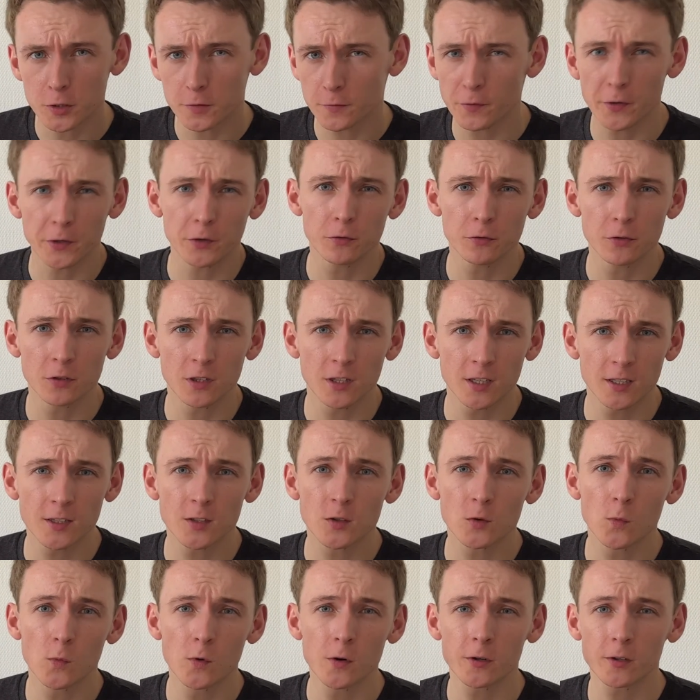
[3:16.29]
of all, I couldn't get it
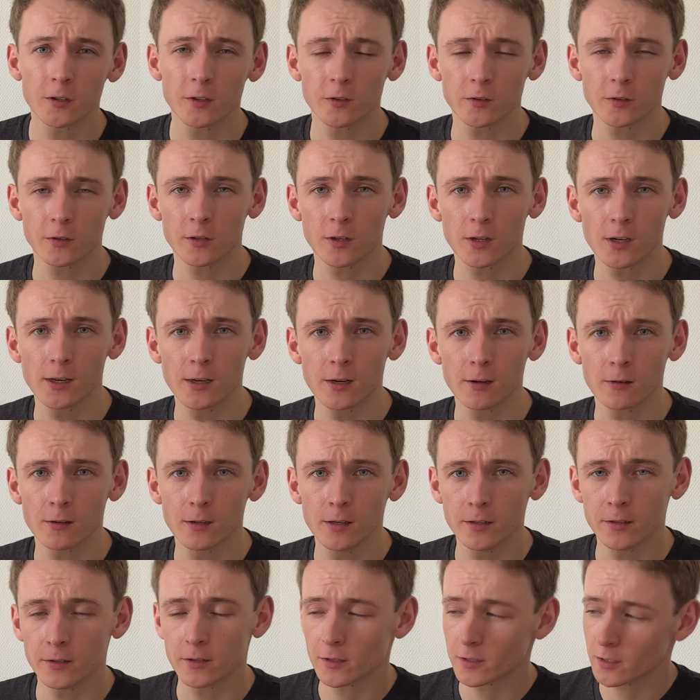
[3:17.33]
to work under Clear
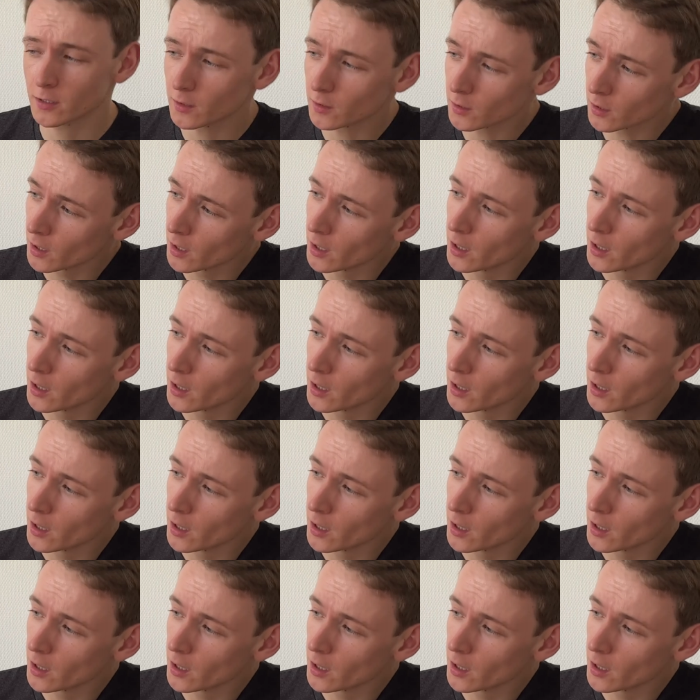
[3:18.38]
Linux, and